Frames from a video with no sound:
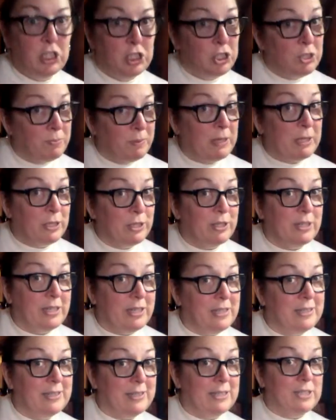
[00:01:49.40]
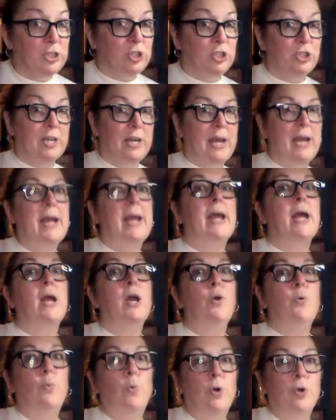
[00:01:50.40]
gingerbread cookies yesterday
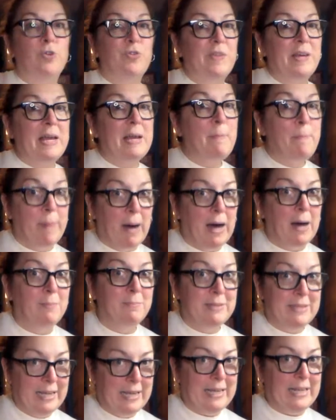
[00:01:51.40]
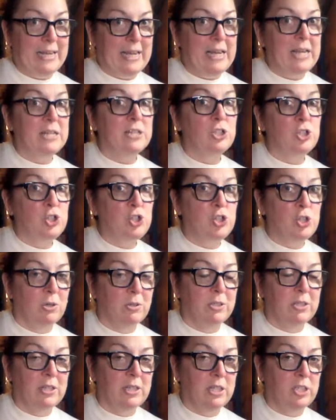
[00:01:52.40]
were the bomb diggity.
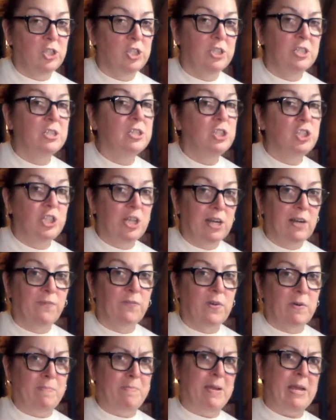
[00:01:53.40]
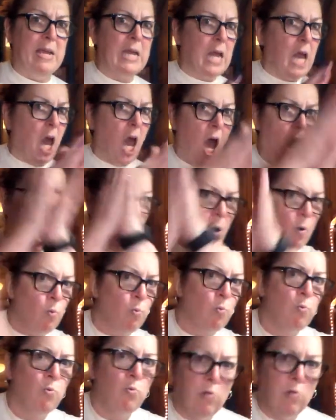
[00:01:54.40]
So delicious. Jennifer Meek,
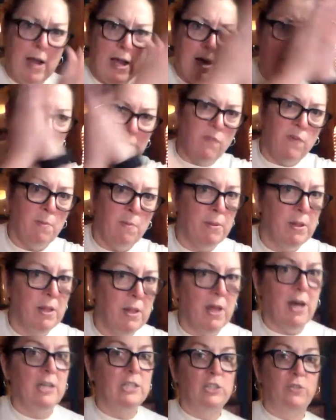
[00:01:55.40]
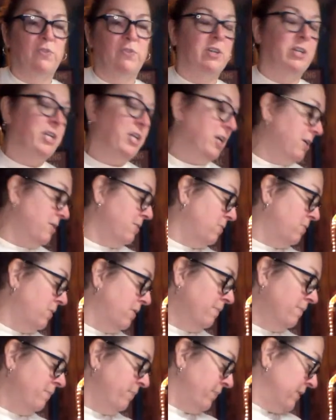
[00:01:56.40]
round of applause for
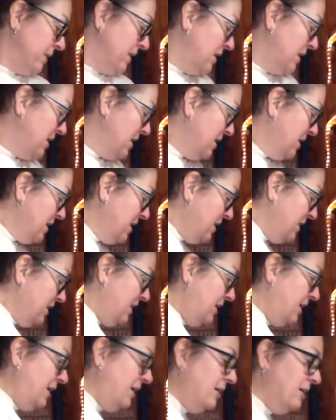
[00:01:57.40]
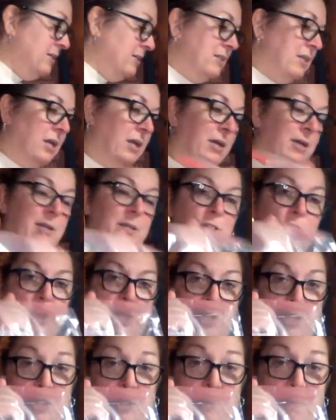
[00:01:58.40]
you. These
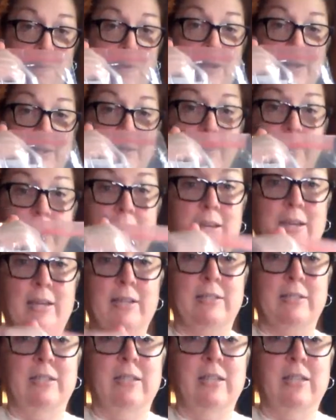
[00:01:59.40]
gingerbread cookies,